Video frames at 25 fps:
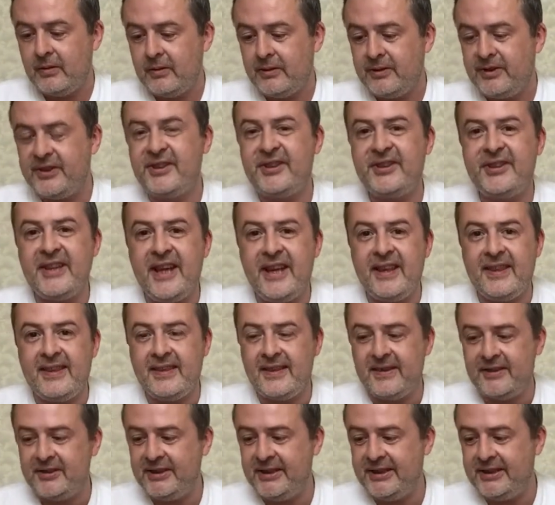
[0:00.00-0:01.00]

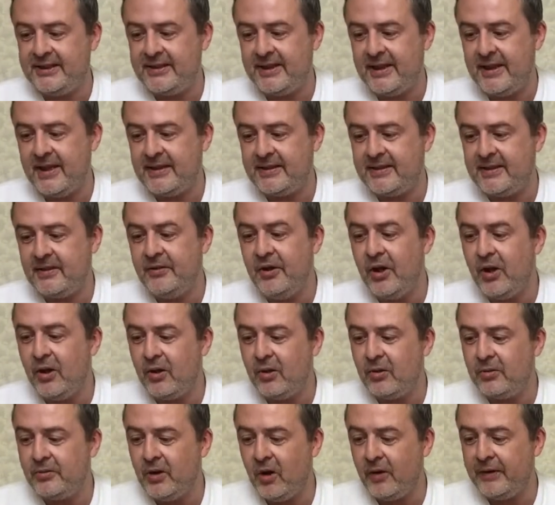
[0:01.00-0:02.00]
Sith, she says.
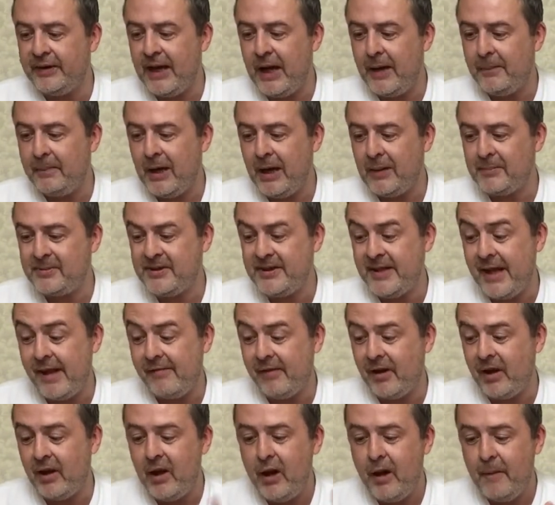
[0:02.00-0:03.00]
No, not yet, perhaps
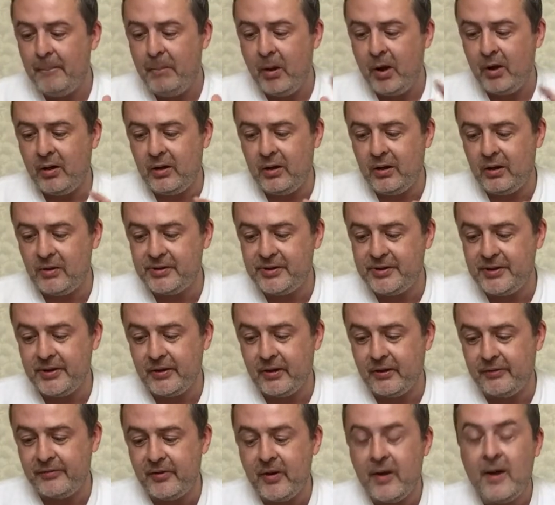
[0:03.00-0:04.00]
never, but close
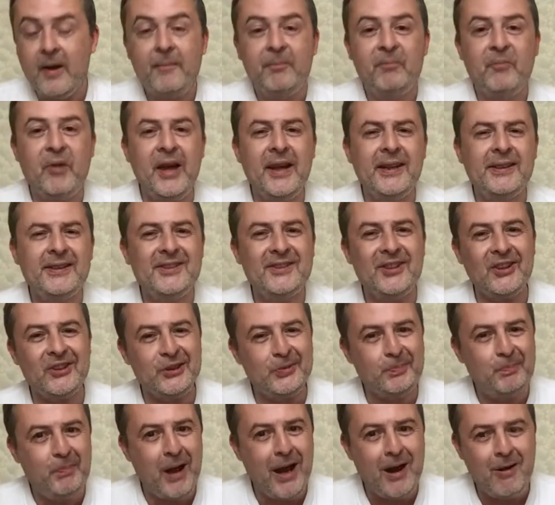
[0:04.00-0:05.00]
enough. There is
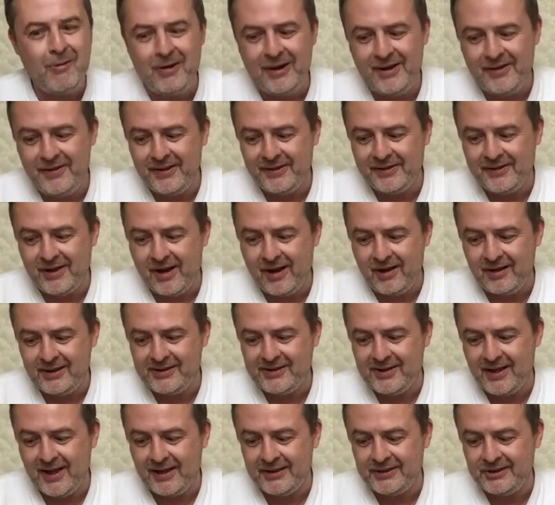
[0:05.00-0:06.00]
such power in the dark
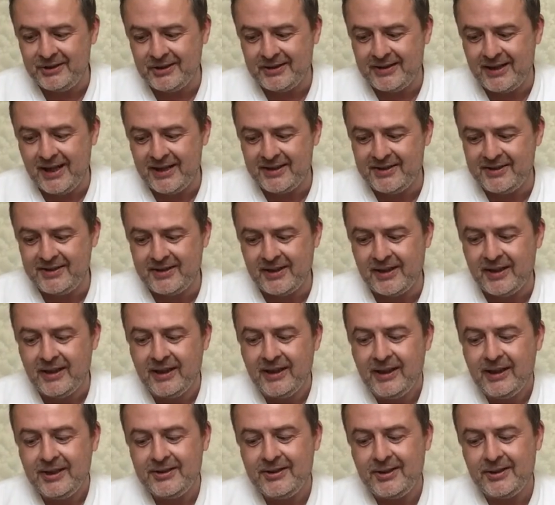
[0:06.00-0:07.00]
side, Jocasta,
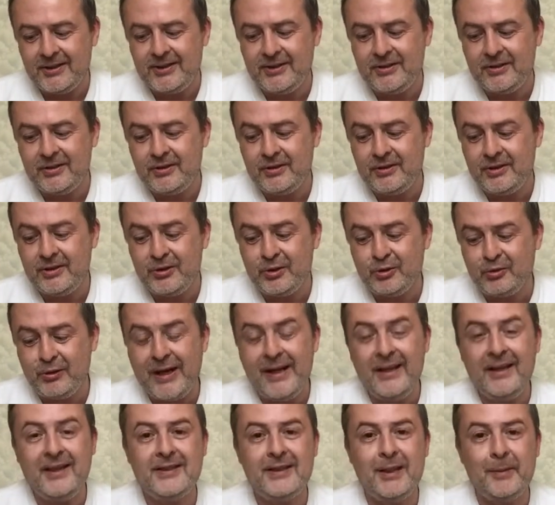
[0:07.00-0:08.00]
such
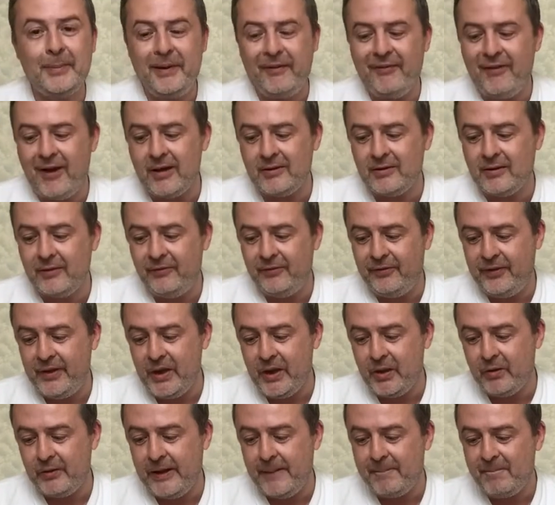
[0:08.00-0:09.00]
strength to be found in
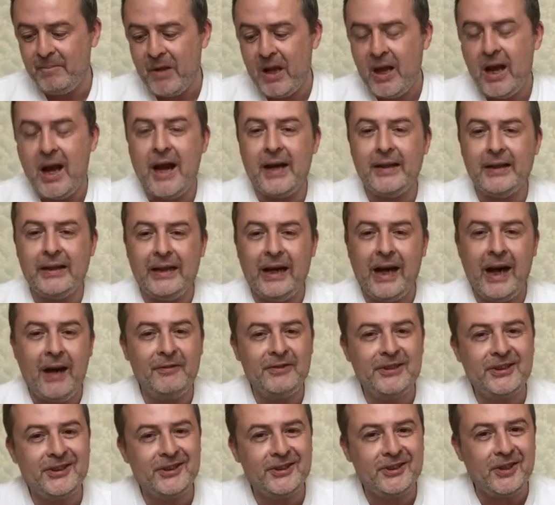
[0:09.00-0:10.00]
fury, and I have
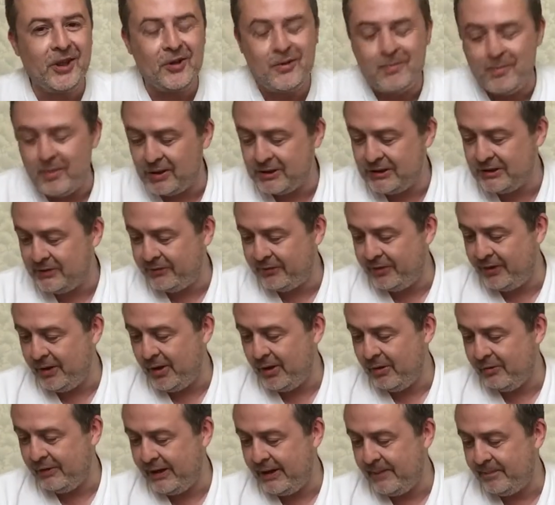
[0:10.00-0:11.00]
so much
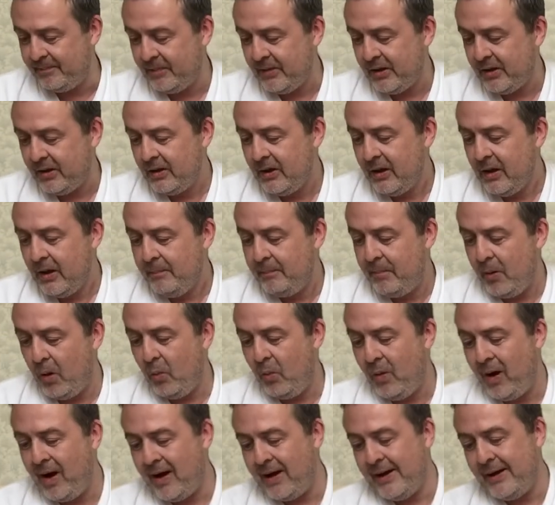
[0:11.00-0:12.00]
fury. But
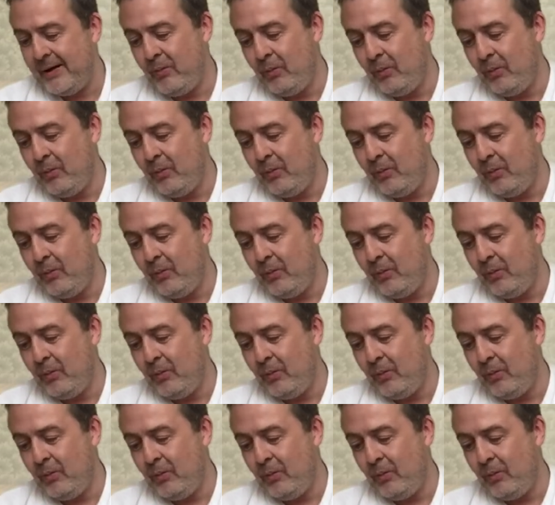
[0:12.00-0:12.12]
why?